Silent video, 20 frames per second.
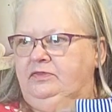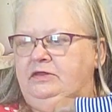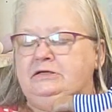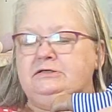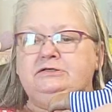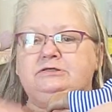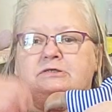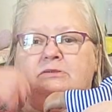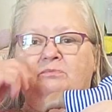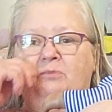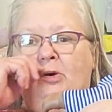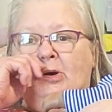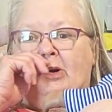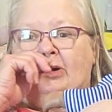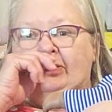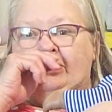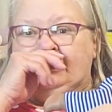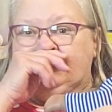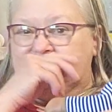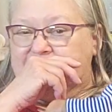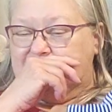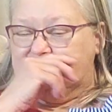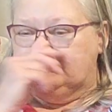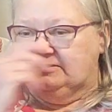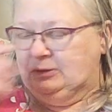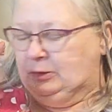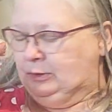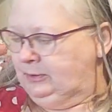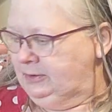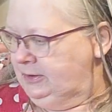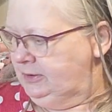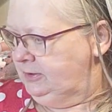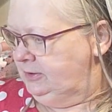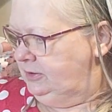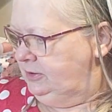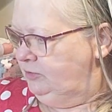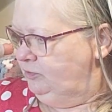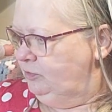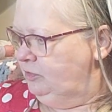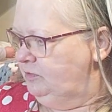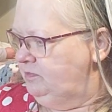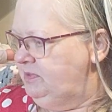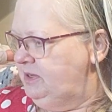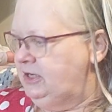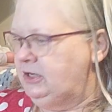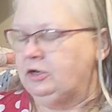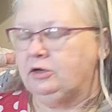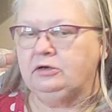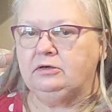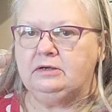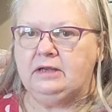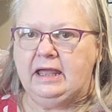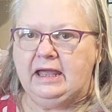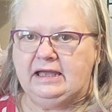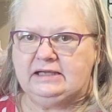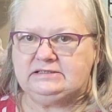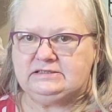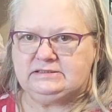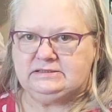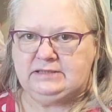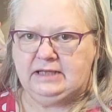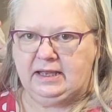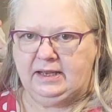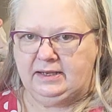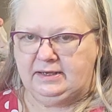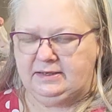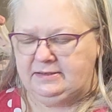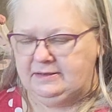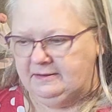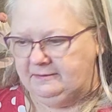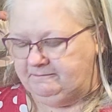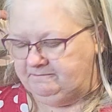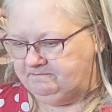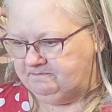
then tomorrow will be her last day.